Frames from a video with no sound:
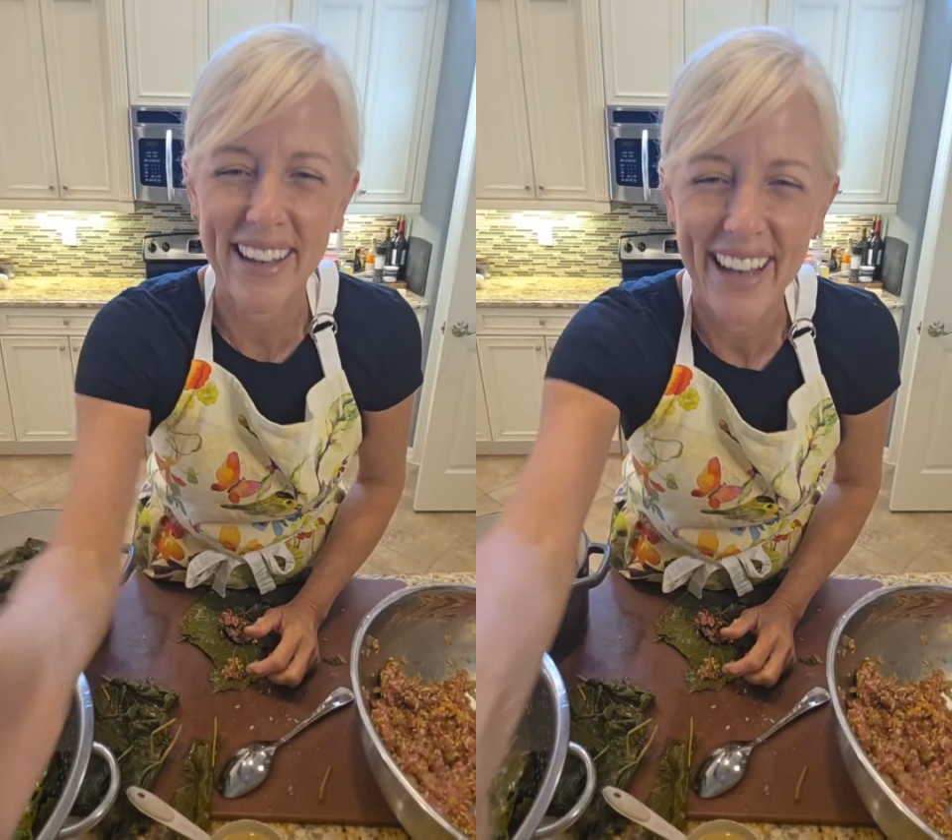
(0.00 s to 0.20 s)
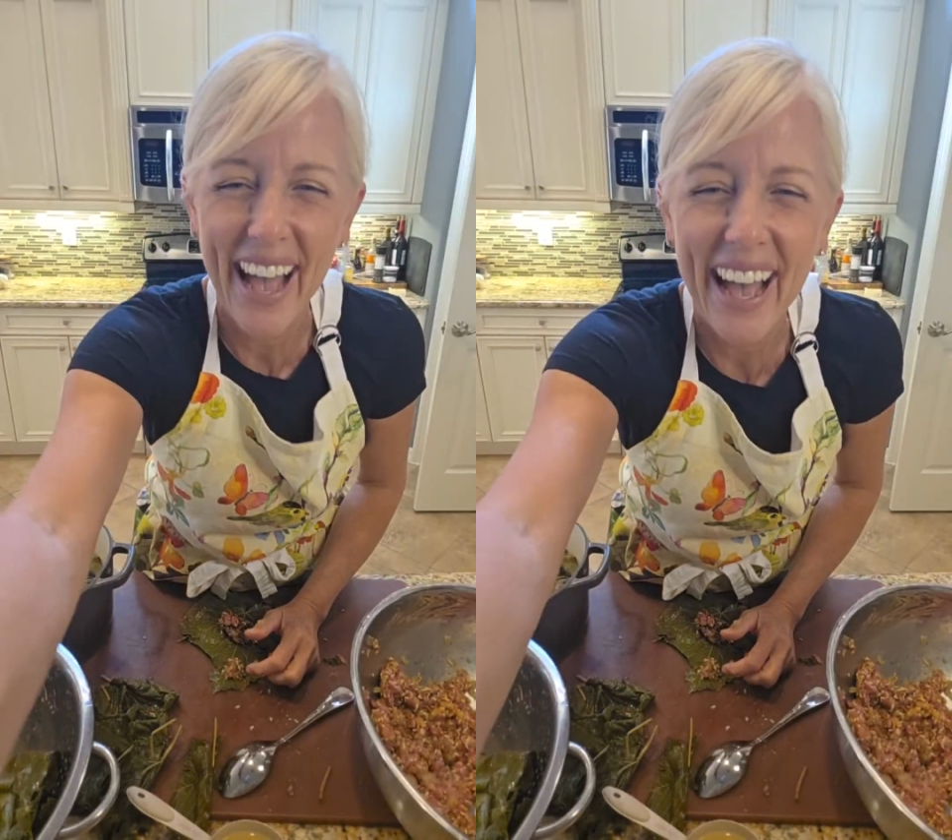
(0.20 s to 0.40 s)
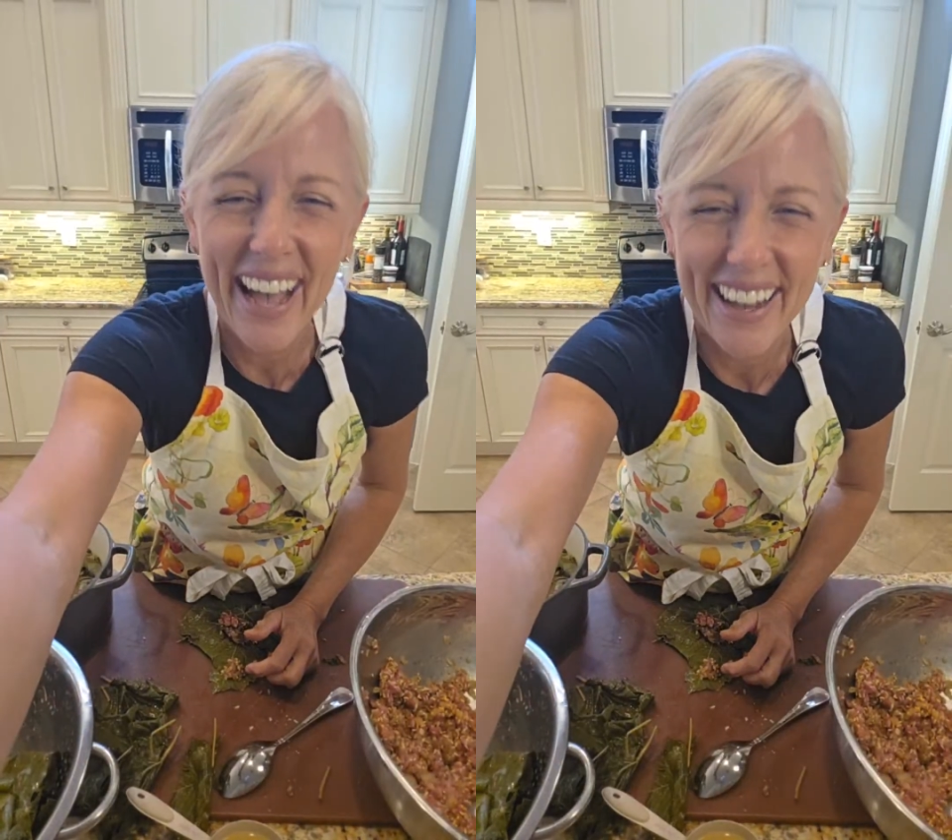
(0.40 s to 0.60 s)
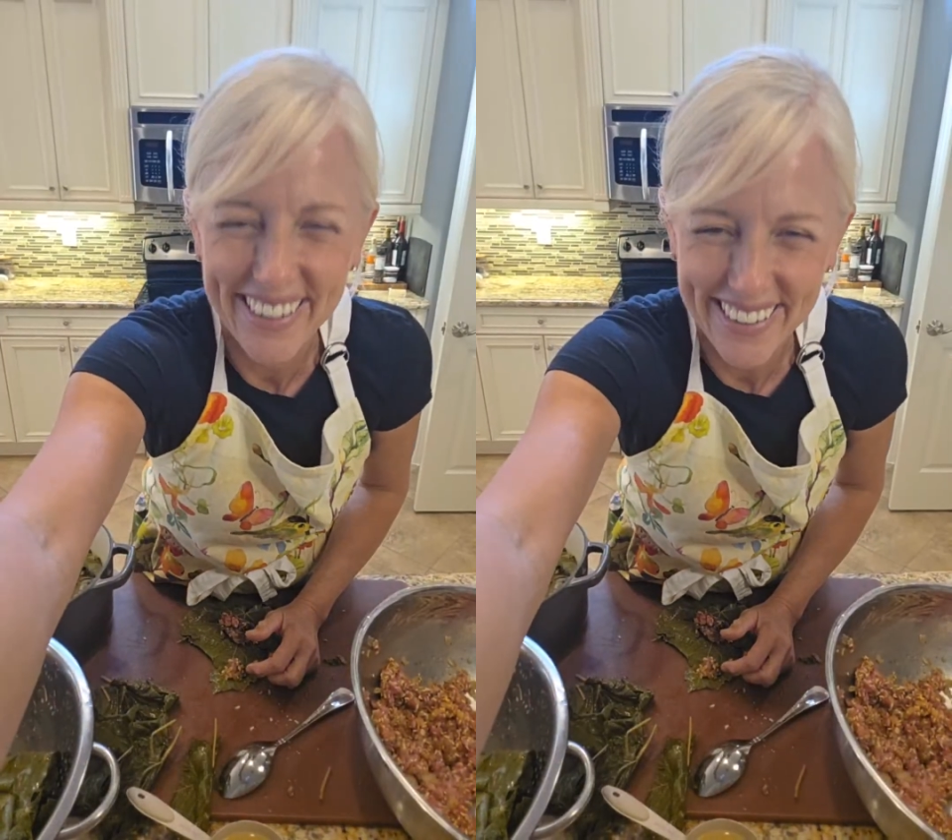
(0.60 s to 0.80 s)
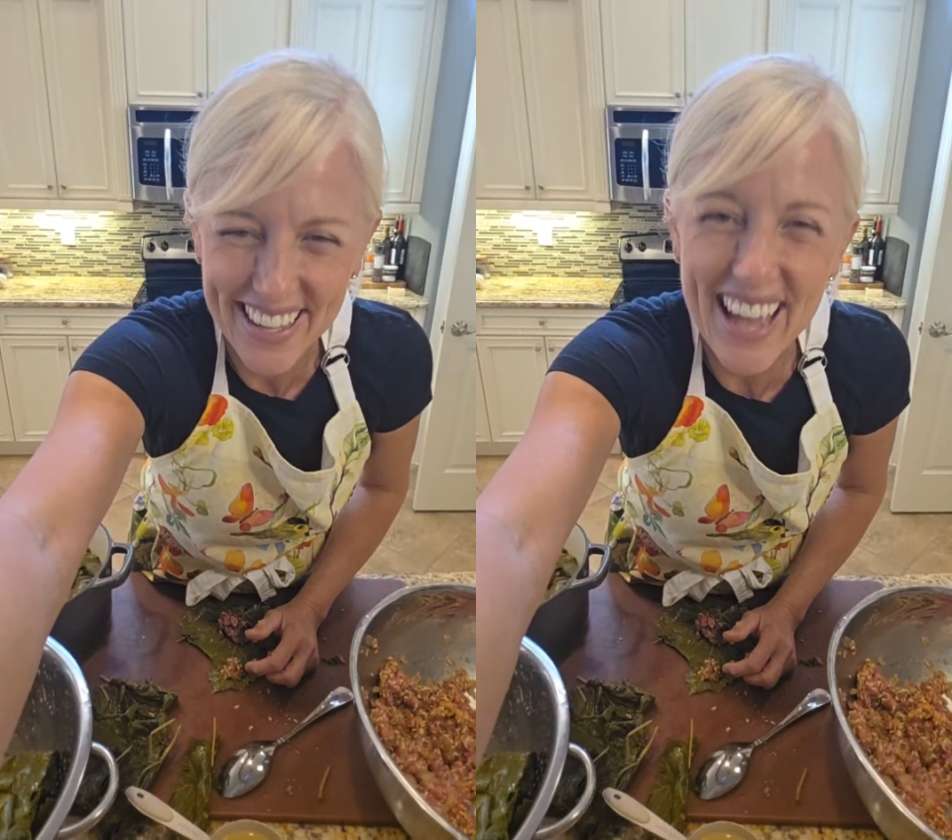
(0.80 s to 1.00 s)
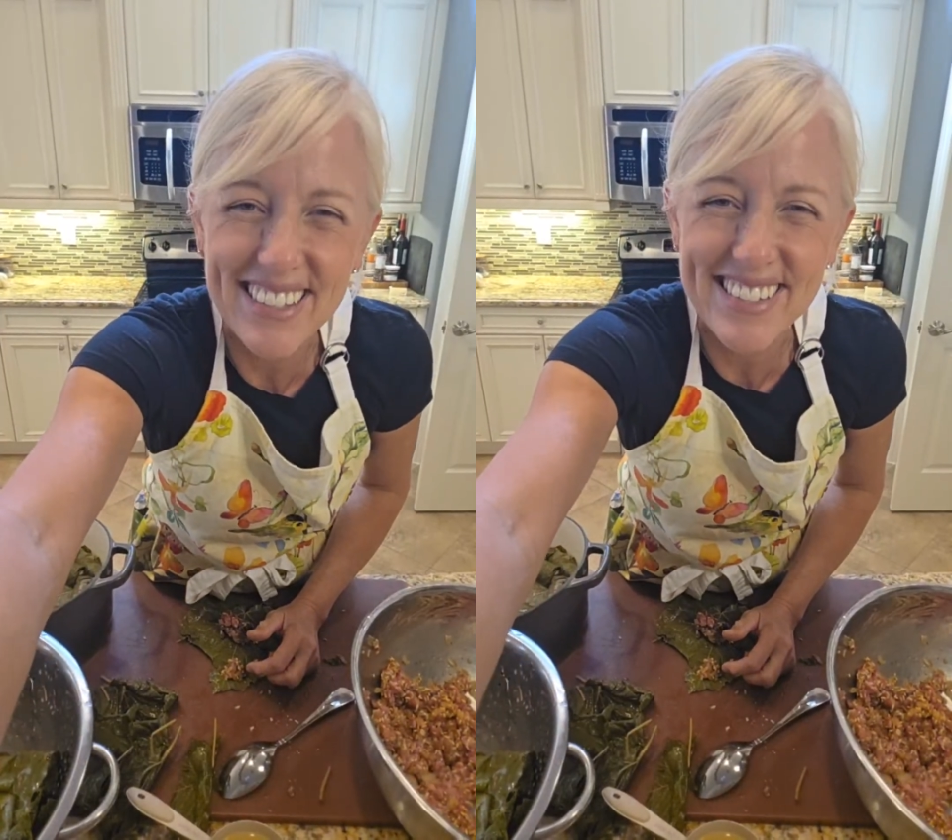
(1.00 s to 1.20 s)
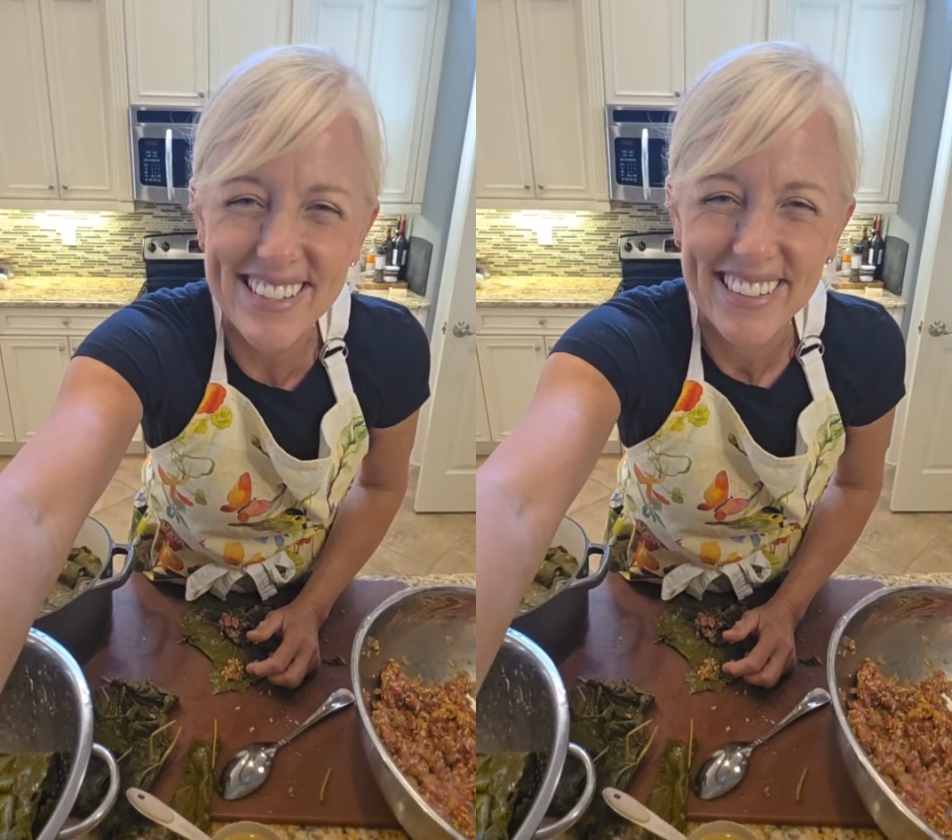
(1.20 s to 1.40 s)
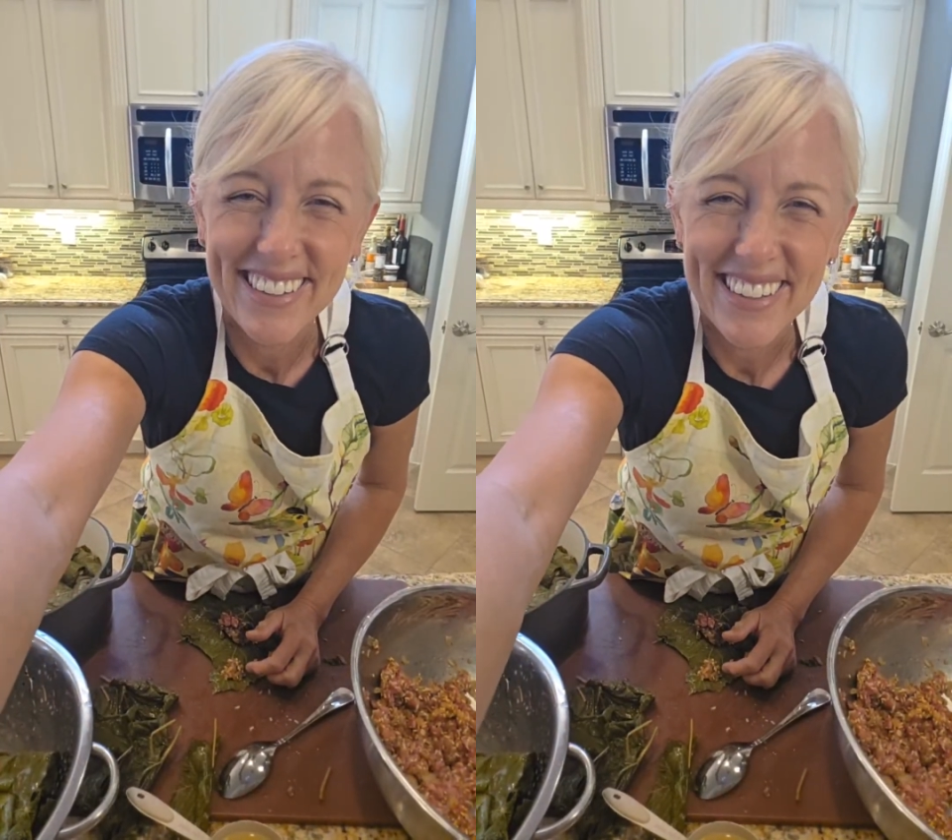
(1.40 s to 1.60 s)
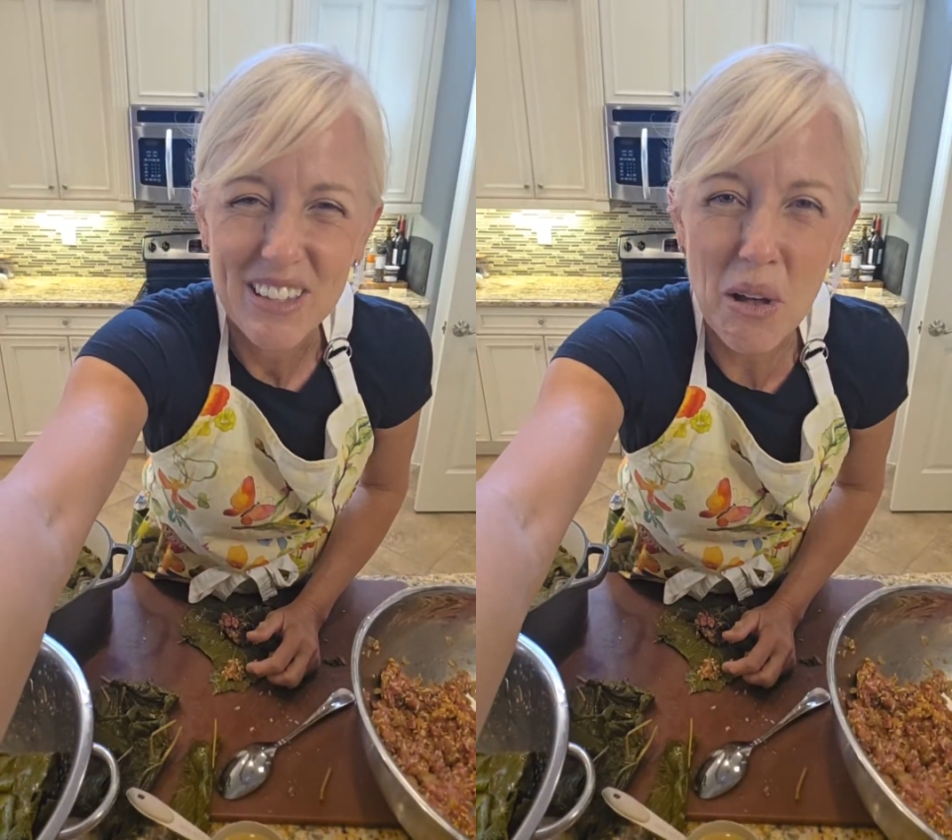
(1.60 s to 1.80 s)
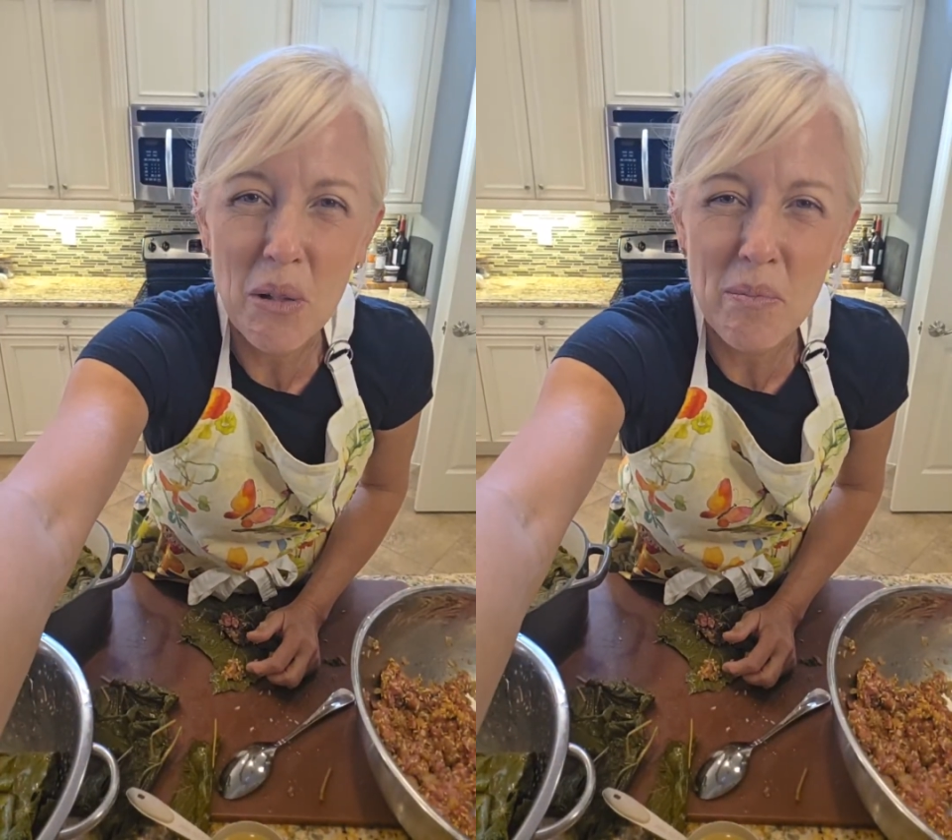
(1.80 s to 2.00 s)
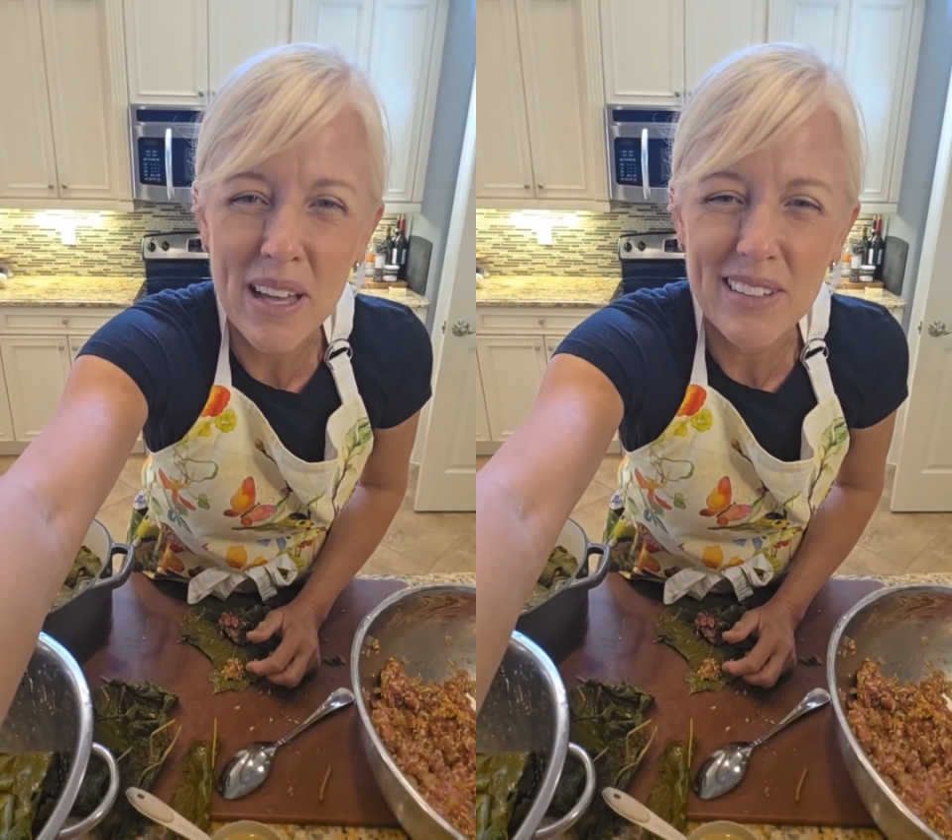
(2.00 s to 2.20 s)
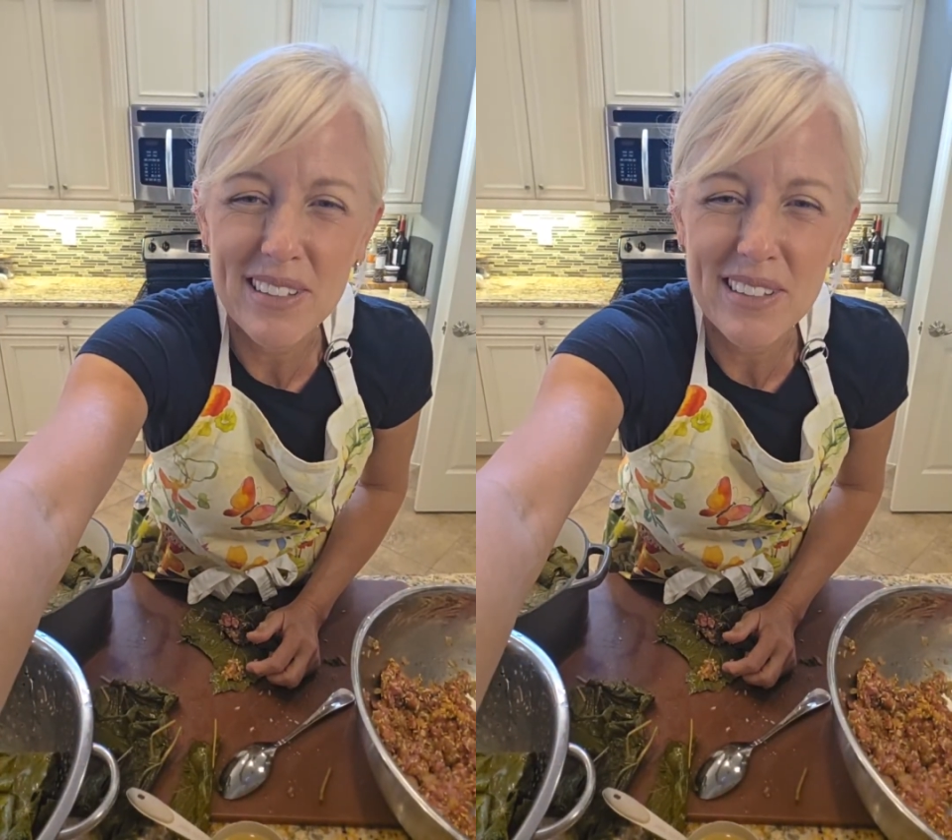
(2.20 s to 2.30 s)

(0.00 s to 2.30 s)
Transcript: Ah, yes, dolmas.